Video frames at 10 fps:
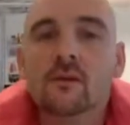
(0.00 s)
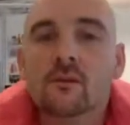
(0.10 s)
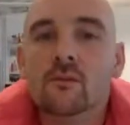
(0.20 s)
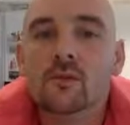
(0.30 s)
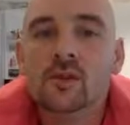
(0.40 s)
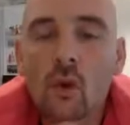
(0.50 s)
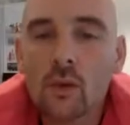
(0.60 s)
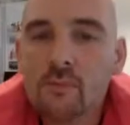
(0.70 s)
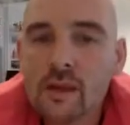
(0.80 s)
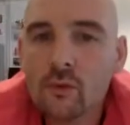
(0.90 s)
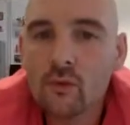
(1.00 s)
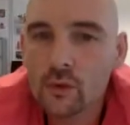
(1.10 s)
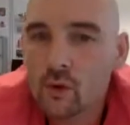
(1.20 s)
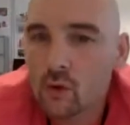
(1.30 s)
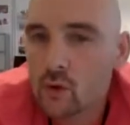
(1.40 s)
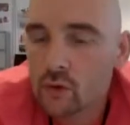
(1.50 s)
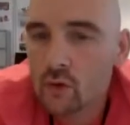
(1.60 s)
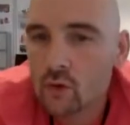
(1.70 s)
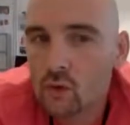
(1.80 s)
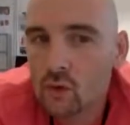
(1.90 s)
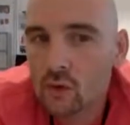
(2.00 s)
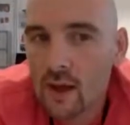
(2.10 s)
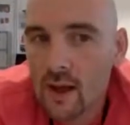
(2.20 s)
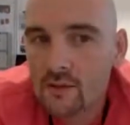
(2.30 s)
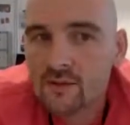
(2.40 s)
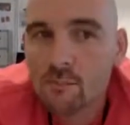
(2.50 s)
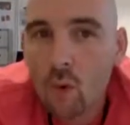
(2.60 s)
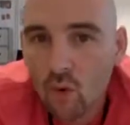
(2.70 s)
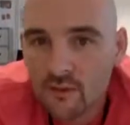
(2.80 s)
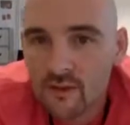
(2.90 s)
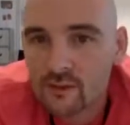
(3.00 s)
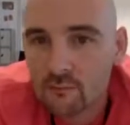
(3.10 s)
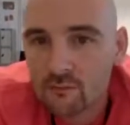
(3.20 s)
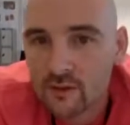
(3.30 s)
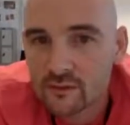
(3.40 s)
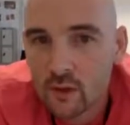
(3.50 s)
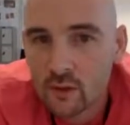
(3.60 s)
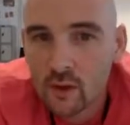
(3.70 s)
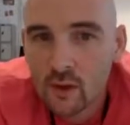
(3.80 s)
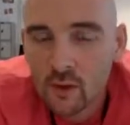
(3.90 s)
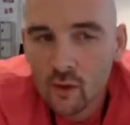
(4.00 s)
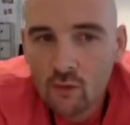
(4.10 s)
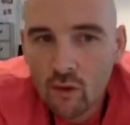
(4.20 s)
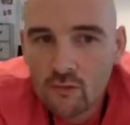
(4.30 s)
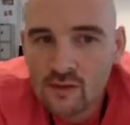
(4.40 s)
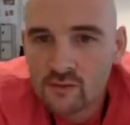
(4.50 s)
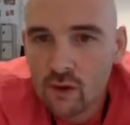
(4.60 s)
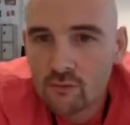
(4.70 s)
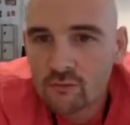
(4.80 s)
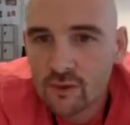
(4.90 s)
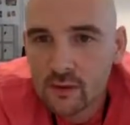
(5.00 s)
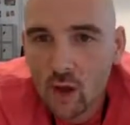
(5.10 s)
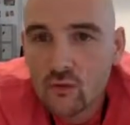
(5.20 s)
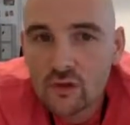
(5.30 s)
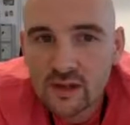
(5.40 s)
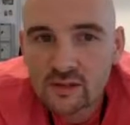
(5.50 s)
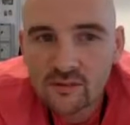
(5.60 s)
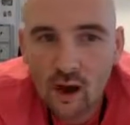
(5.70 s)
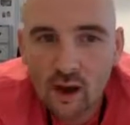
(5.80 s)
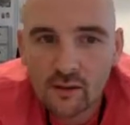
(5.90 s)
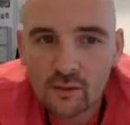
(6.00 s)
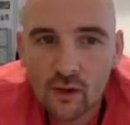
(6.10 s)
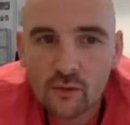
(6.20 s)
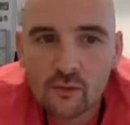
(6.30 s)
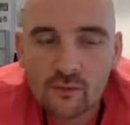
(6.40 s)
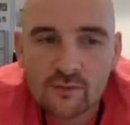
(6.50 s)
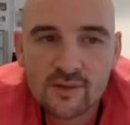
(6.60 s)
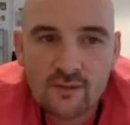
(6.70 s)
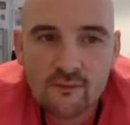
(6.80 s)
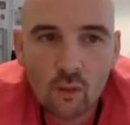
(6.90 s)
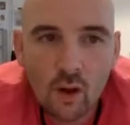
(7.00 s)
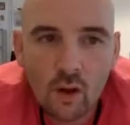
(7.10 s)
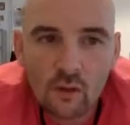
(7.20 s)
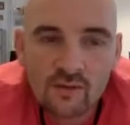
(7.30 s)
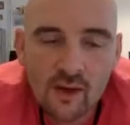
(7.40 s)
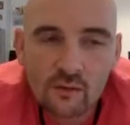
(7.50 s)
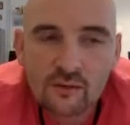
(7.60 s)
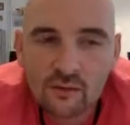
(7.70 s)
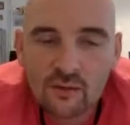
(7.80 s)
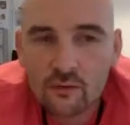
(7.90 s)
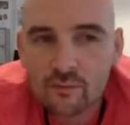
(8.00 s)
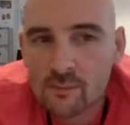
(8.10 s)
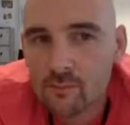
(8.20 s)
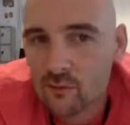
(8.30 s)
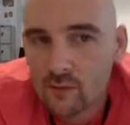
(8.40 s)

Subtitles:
showing people that you're supporting something. So, although these don't feel overly designed, you know, Save the World tells people